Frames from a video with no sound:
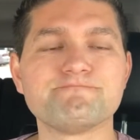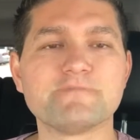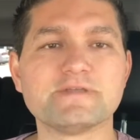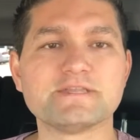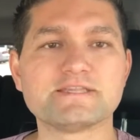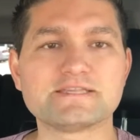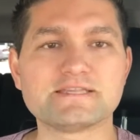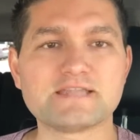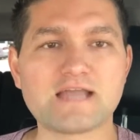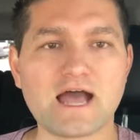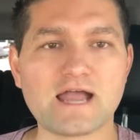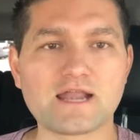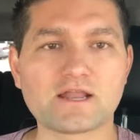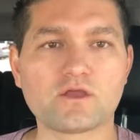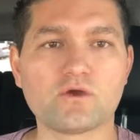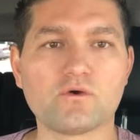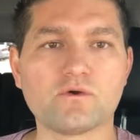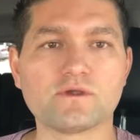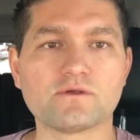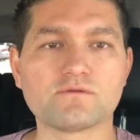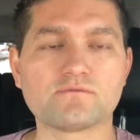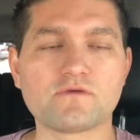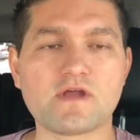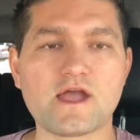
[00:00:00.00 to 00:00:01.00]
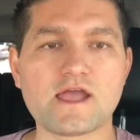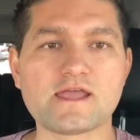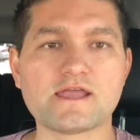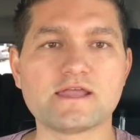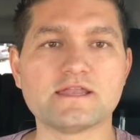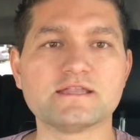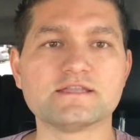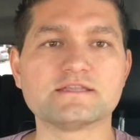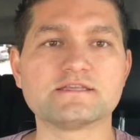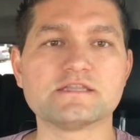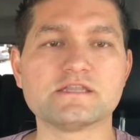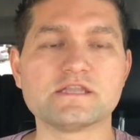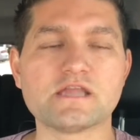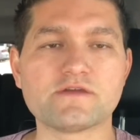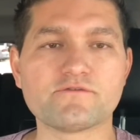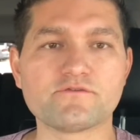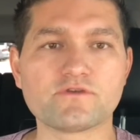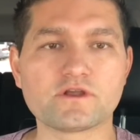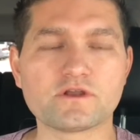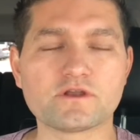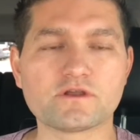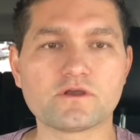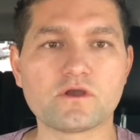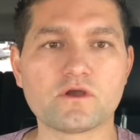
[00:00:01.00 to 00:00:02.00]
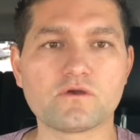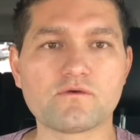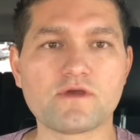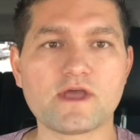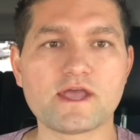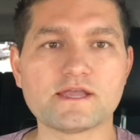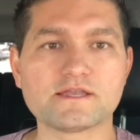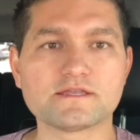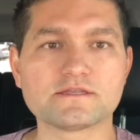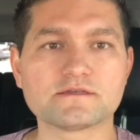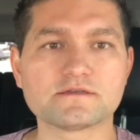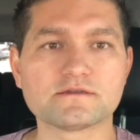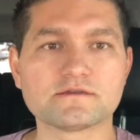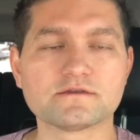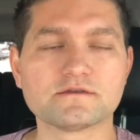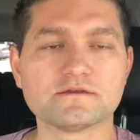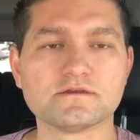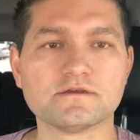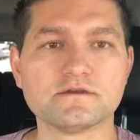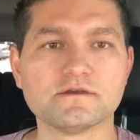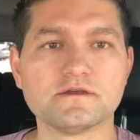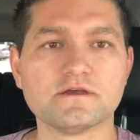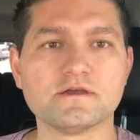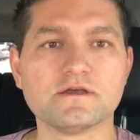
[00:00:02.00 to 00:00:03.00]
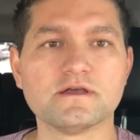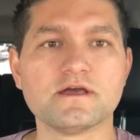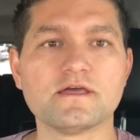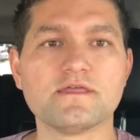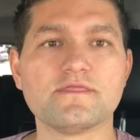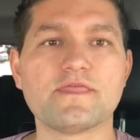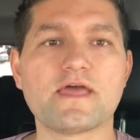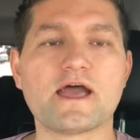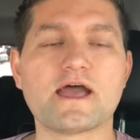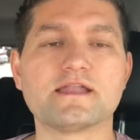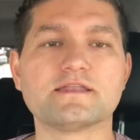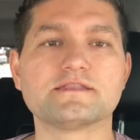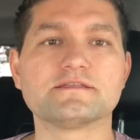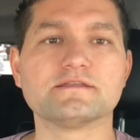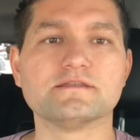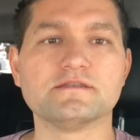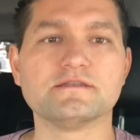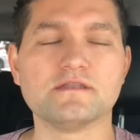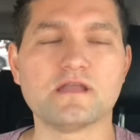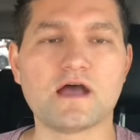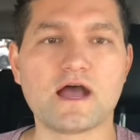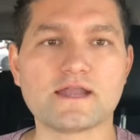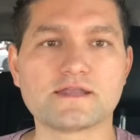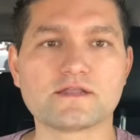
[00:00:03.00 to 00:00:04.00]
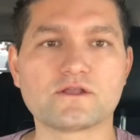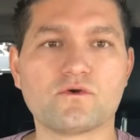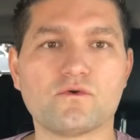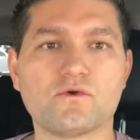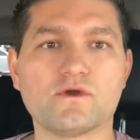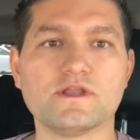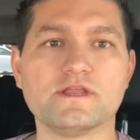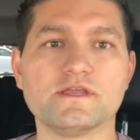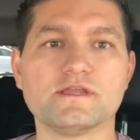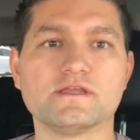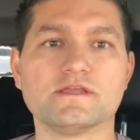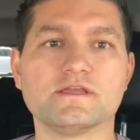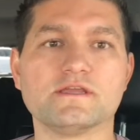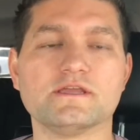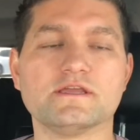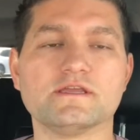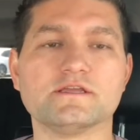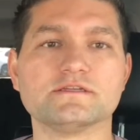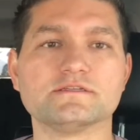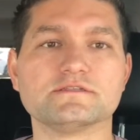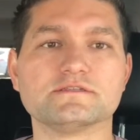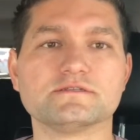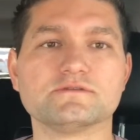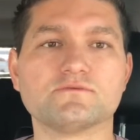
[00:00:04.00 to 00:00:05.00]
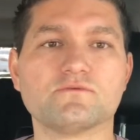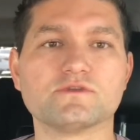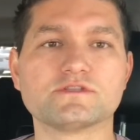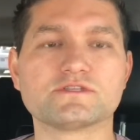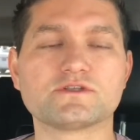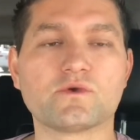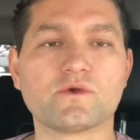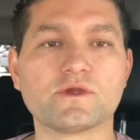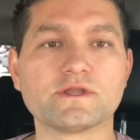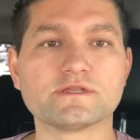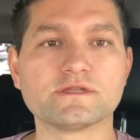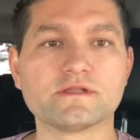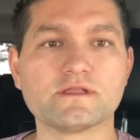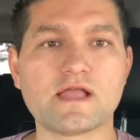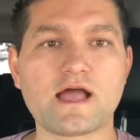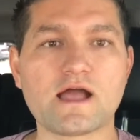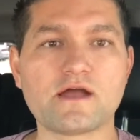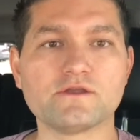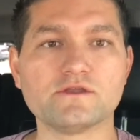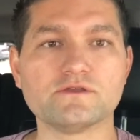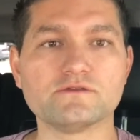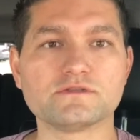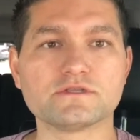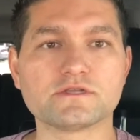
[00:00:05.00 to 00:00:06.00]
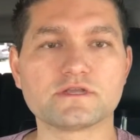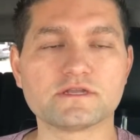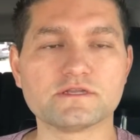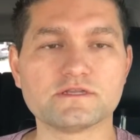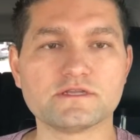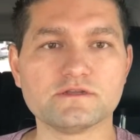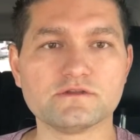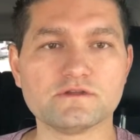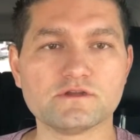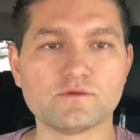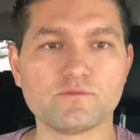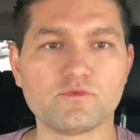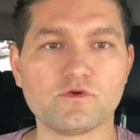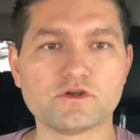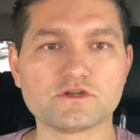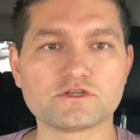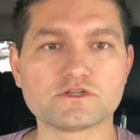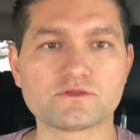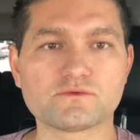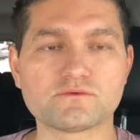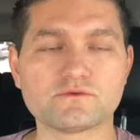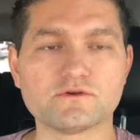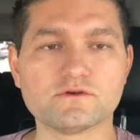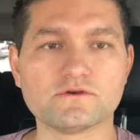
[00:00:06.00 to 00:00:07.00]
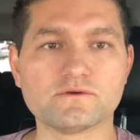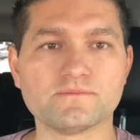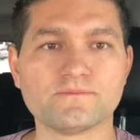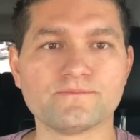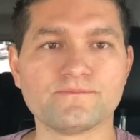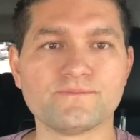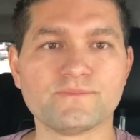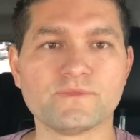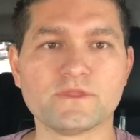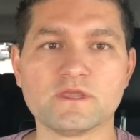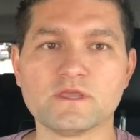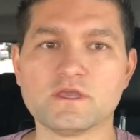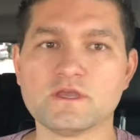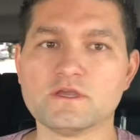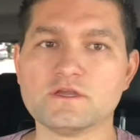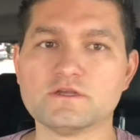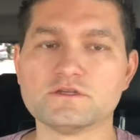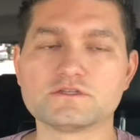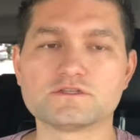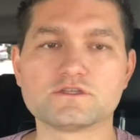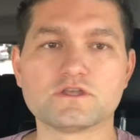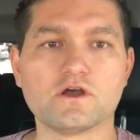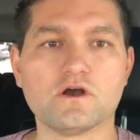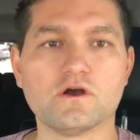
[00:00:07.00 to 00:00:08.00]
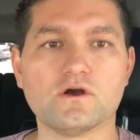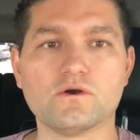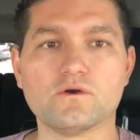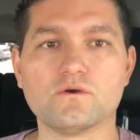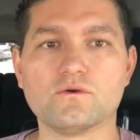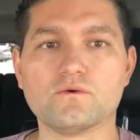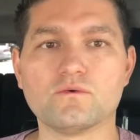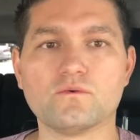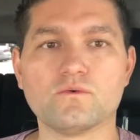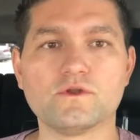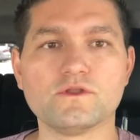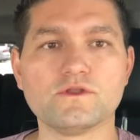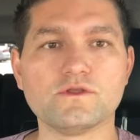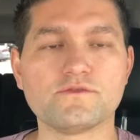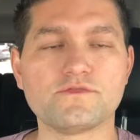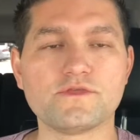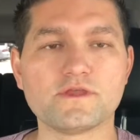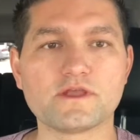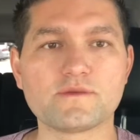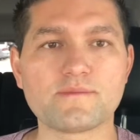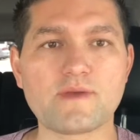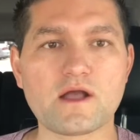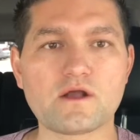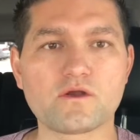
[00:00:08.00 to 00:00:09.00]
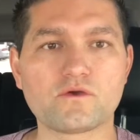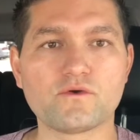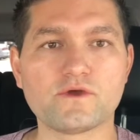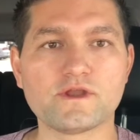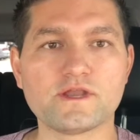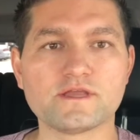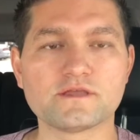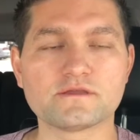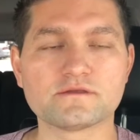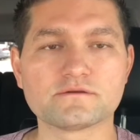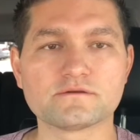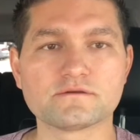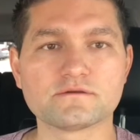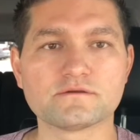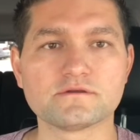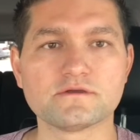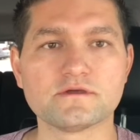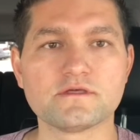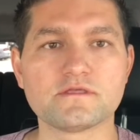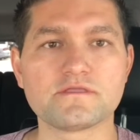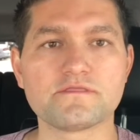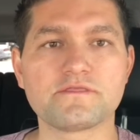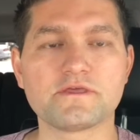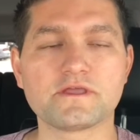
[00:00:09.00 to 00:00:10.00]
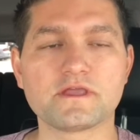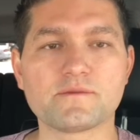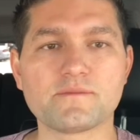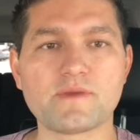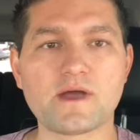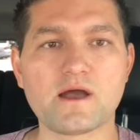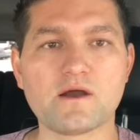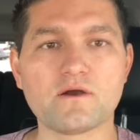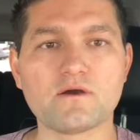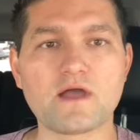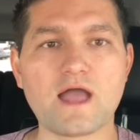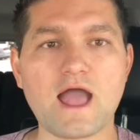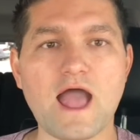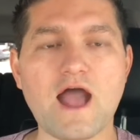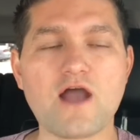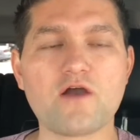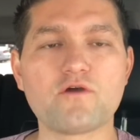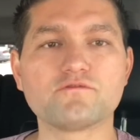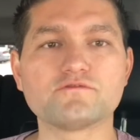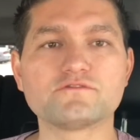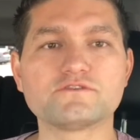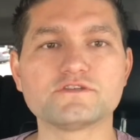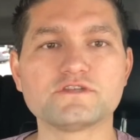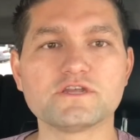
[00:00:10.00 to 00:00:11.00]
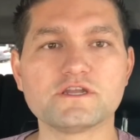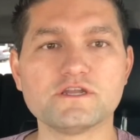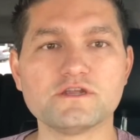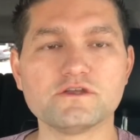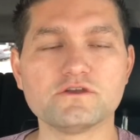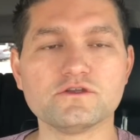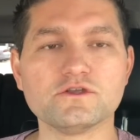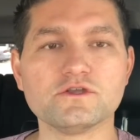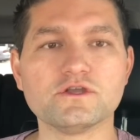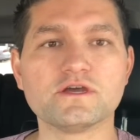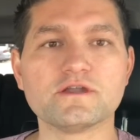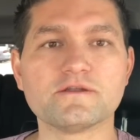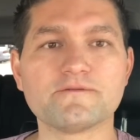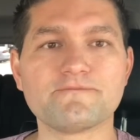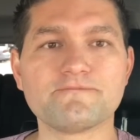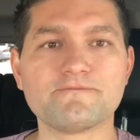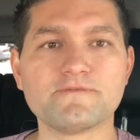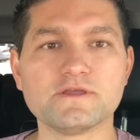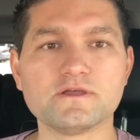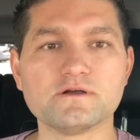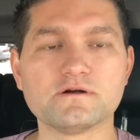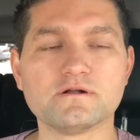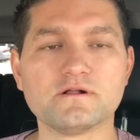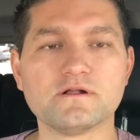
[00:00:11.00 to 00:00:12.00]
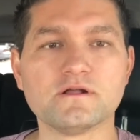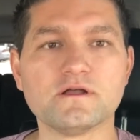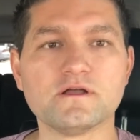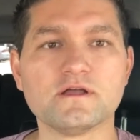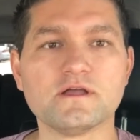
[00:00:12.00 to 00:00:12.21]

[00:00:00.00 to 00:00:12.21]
it's not going right and it's never going to go right, that not quitting is what's going to allow you to continue to push through. So when you think about quitting, think about how shitty are you going to feel